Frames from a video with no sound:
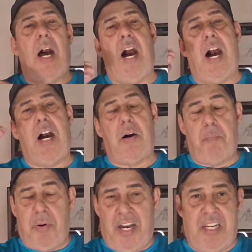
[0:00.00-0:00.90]

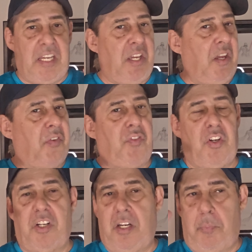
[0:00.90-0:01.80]
But if
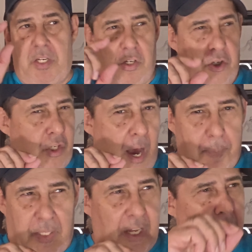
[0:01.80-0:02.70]
you're going to be just
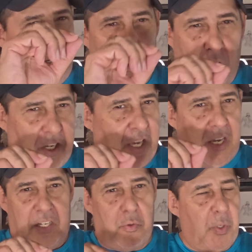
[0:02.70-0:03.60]
stopping there and
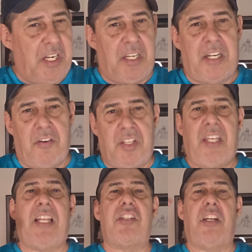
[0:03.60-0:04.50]
looking and reading and
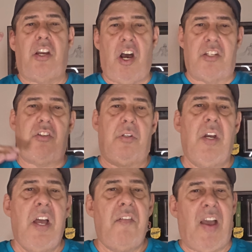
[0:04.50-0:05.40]
everything, that's going to cost you
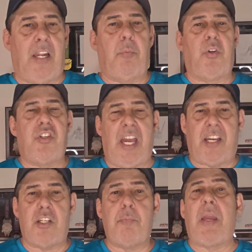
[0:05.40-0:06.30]
valuable
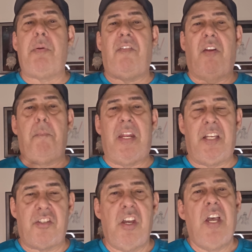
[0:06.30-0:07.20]
seconds, maybe even
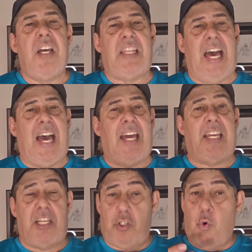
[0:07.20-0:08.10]
minutes. That
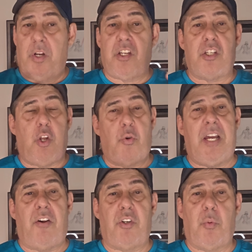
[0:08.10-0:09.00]
is going to slow
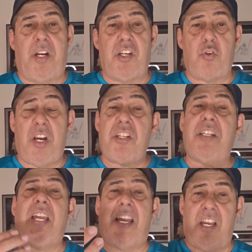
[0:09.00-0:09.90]
down your
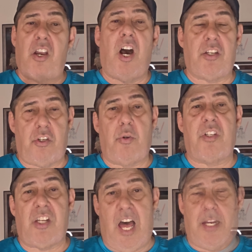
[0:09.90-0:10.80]
registration and can cost you a
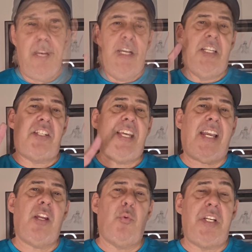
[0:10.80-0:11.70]
slot. The
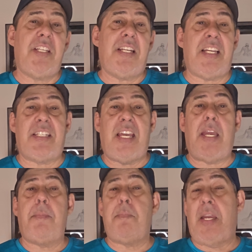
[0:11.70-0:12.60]
second reason I
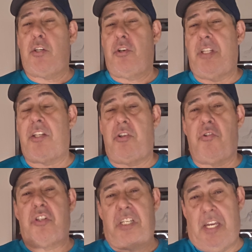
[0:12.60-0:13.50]
say make sure that you
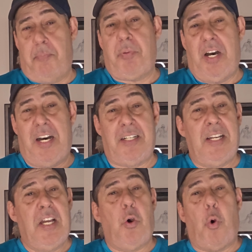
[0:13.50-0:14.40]
skip,
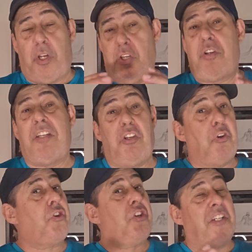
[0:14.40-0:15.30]
or
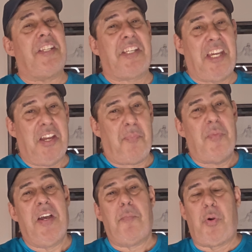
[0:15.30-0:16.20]
you should
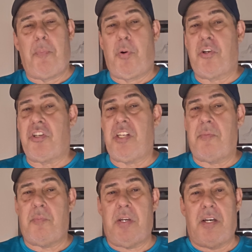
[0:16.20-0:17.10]
skip
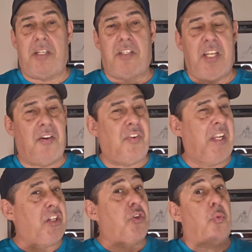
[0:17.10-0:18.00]
pre-purchasing stuff
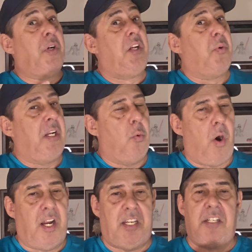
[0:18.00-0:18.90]
unless you really, really
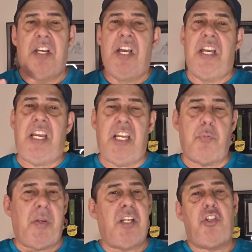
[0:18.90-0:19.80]
want it,
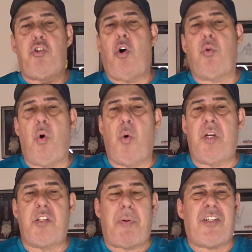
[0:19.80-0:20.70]
is because you don't know,
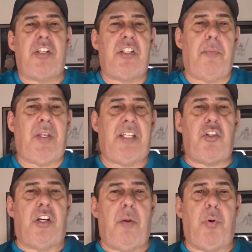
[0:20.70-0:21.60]
especially something
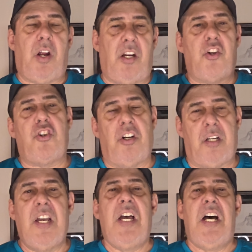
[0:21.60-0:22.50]
that you're going to put on a shirt.